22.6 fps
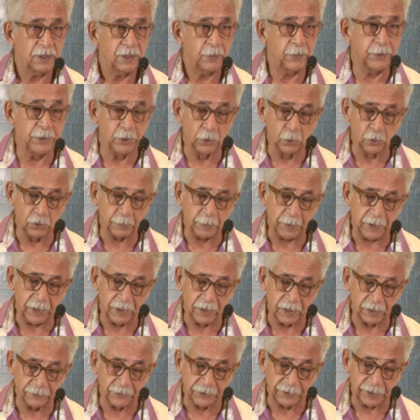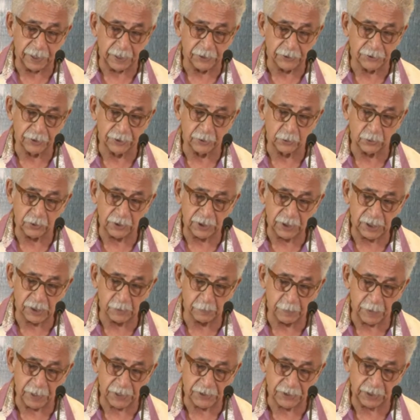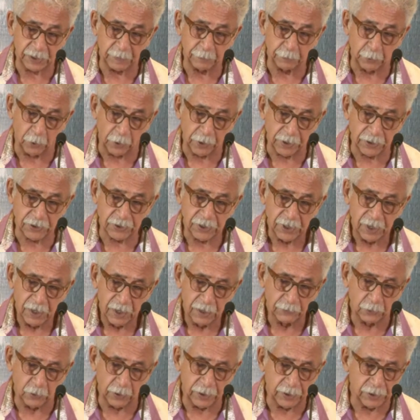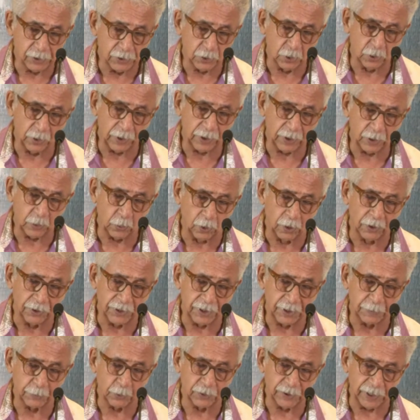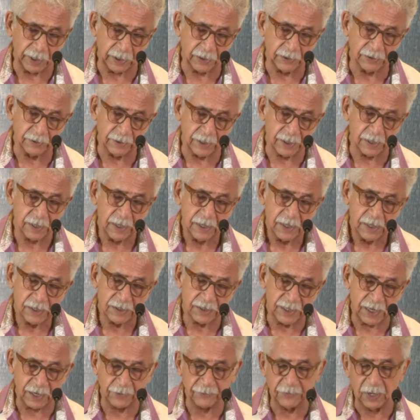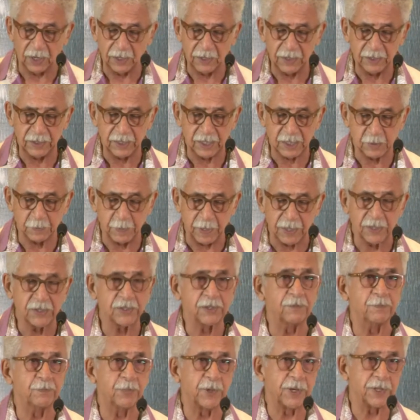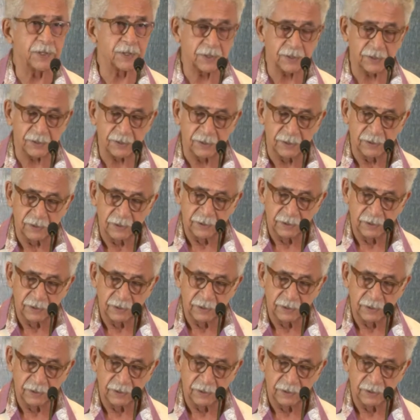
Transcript: we don't pay enough attention to these basic points for ensuring quality projection and safeguarding expensive prints.